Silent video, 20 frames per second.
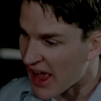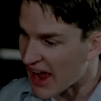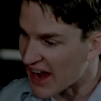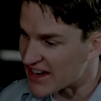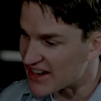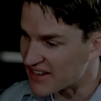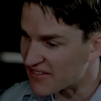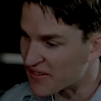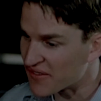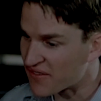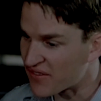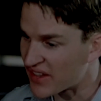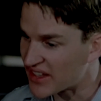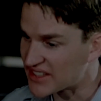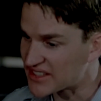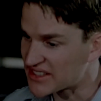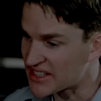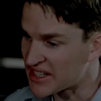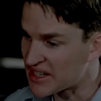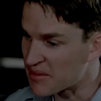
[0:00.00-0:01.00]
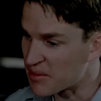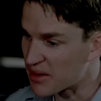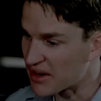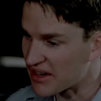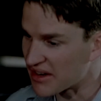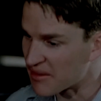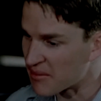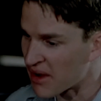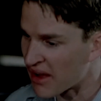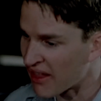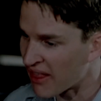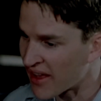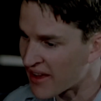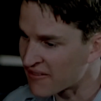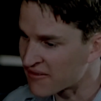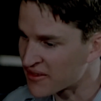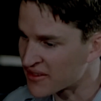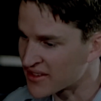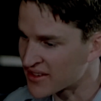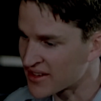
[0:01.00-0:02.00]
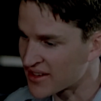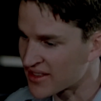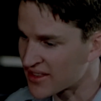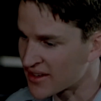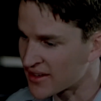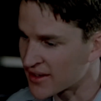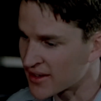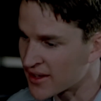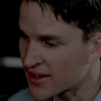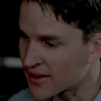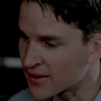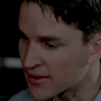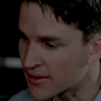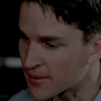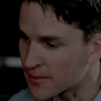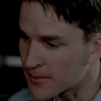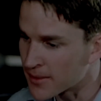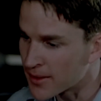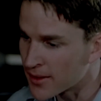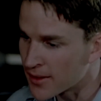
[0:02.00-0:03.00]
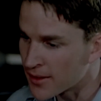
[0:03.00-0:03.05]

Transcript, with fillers: I never faced anybody in my life with anything to kill them.